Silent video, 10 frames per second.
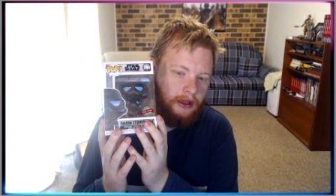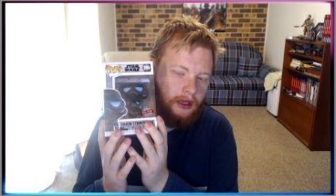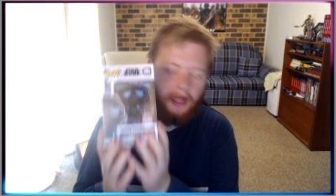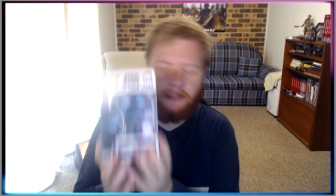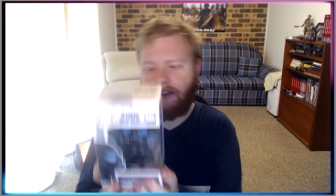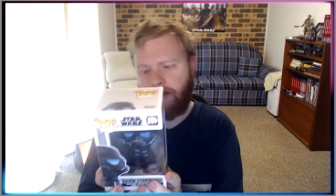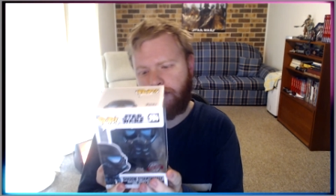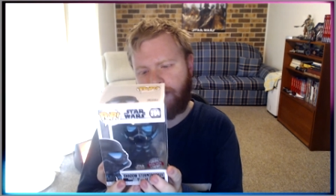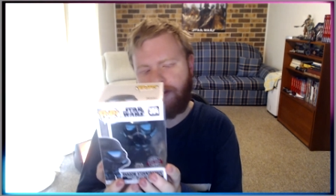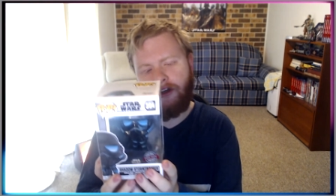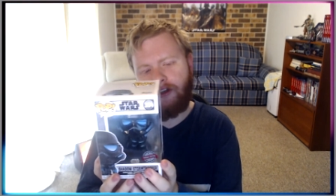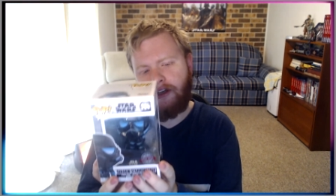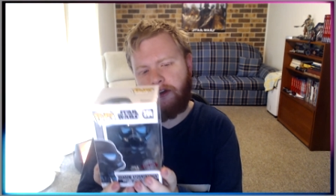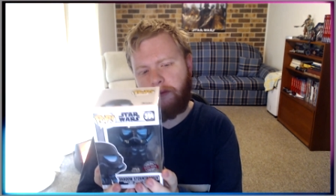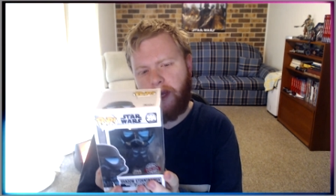Actually, I was just noticing
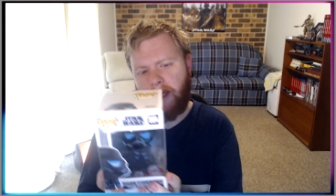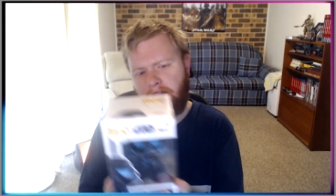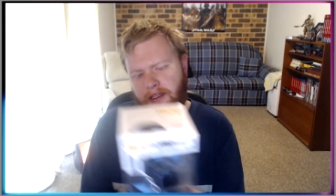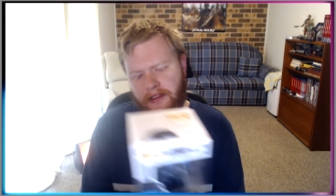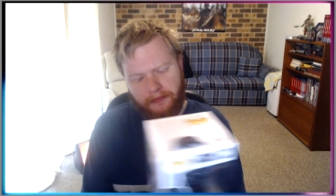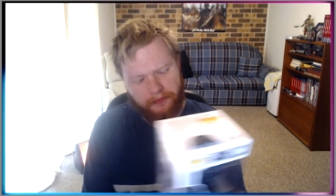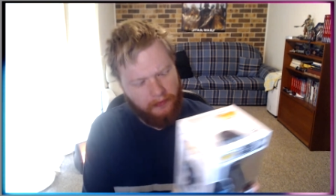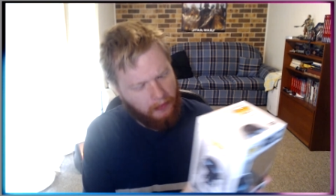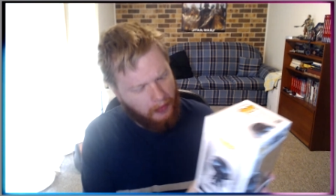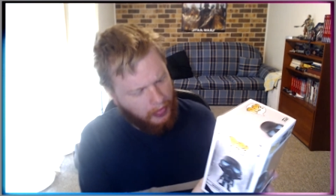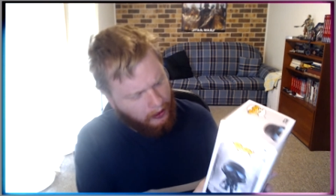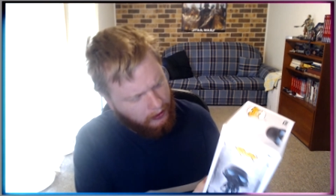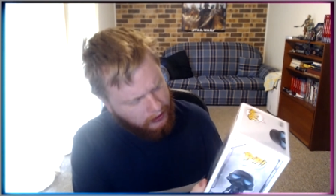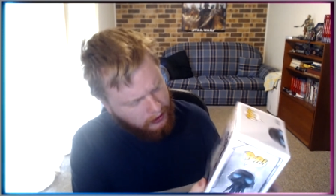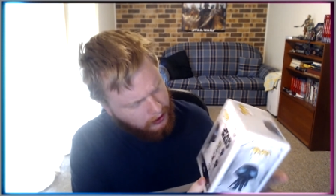on the back of this,
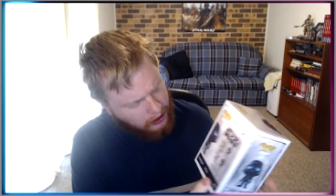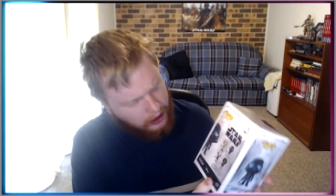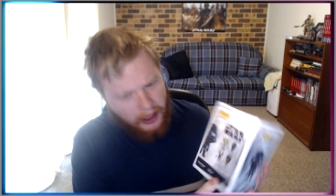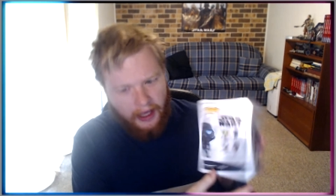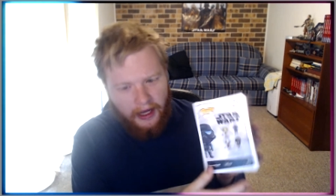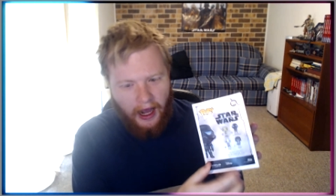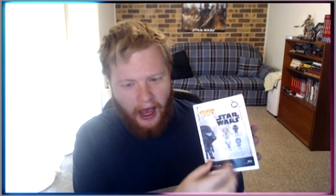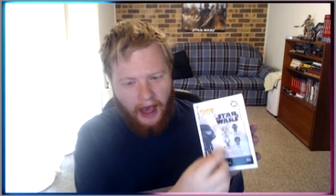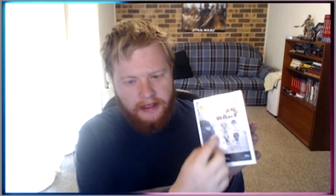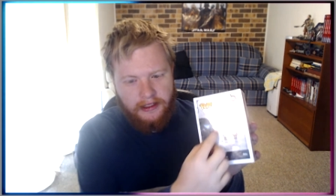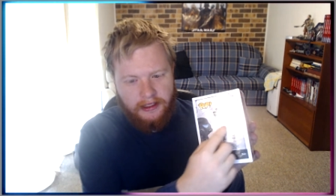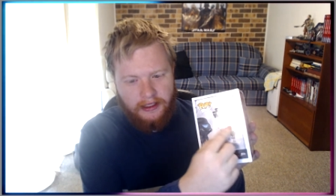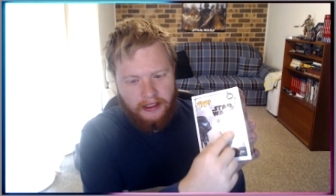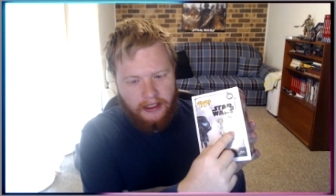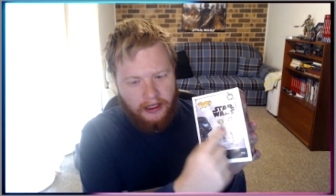it has
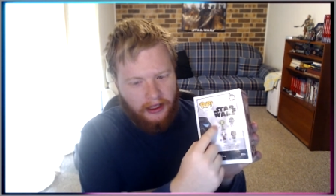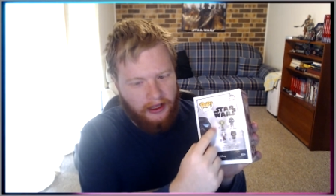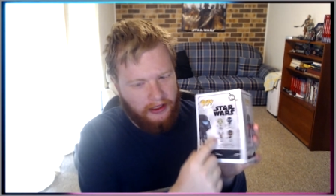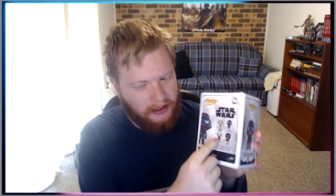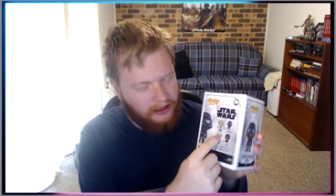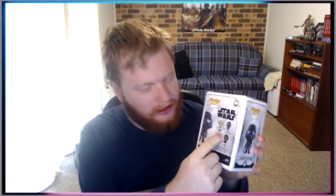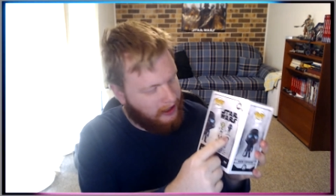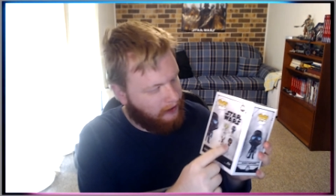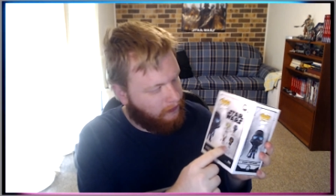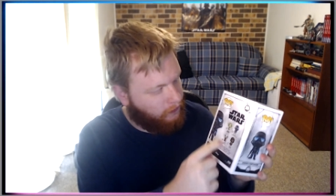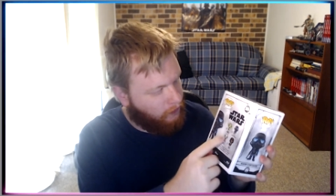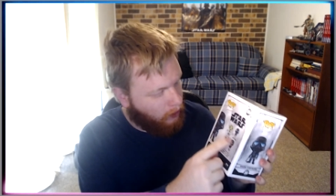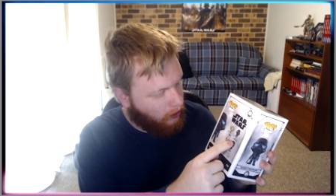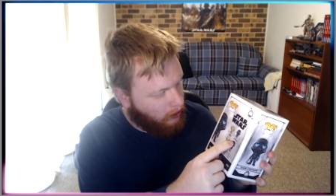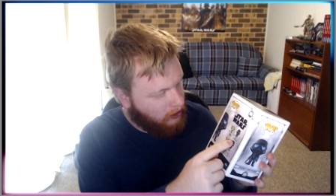that this is a set of
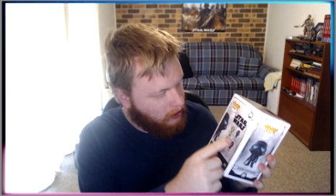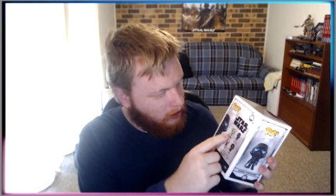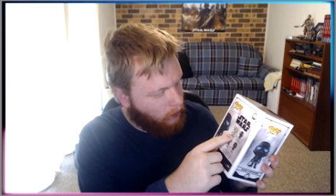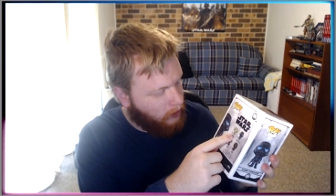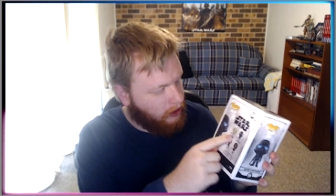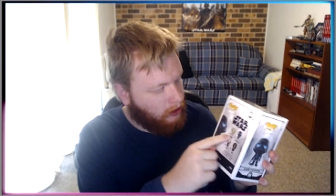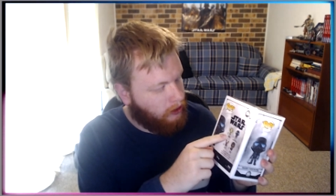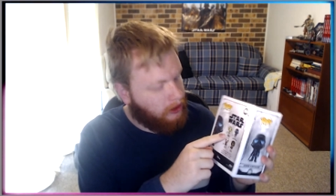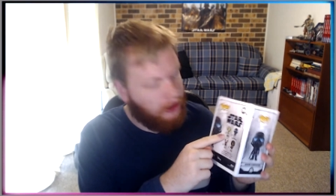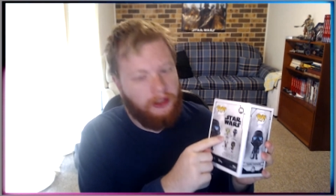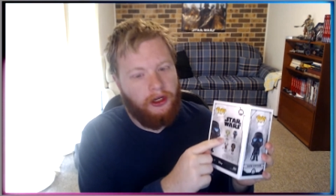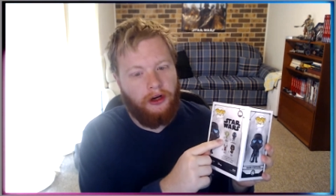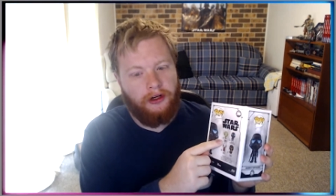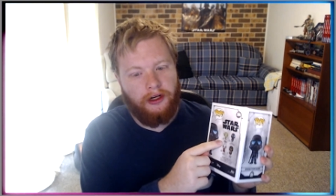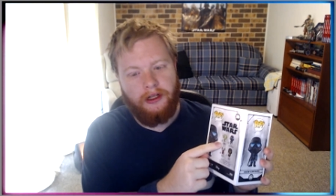4 with a hooded
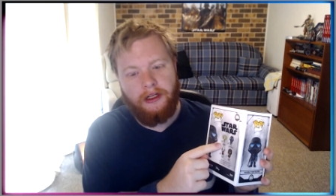Yoda.